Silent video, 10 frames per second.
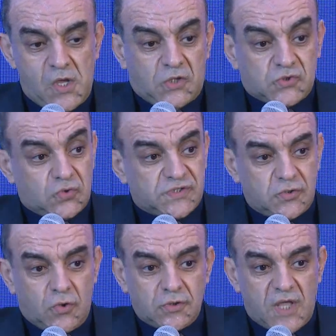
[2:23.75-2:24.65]
So they
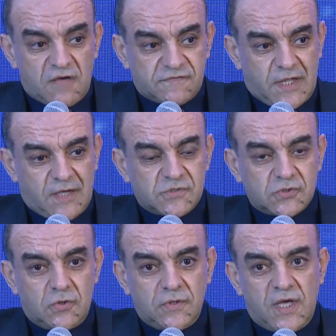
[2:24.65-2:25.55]
don't have the
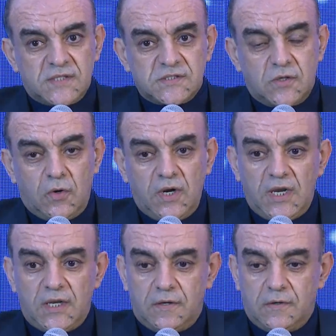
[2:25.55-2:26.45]
limestone, and the
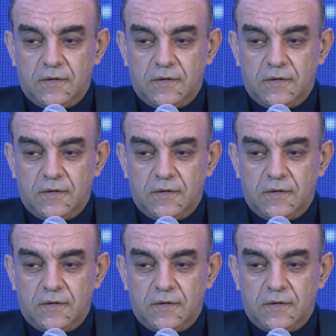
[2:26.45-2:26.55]
only